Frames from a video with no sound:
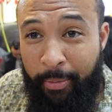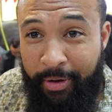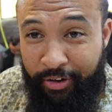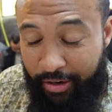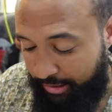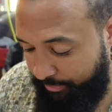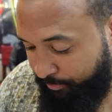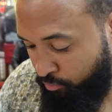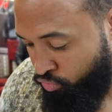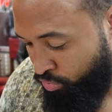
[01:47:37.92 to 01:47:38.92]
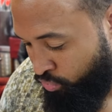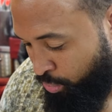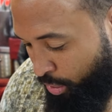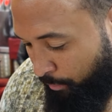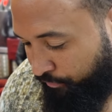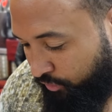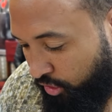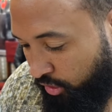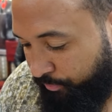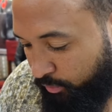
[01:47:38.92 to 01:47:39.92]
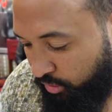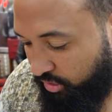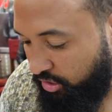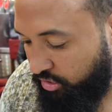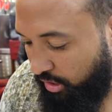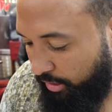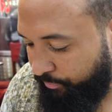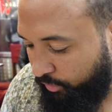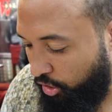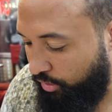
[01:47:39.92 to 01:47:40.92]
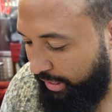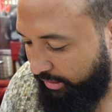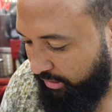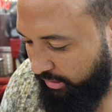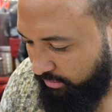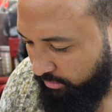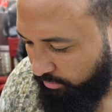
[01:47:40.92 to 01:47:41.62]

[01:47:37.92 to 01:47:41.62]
pomegranate to what tastes like coriander.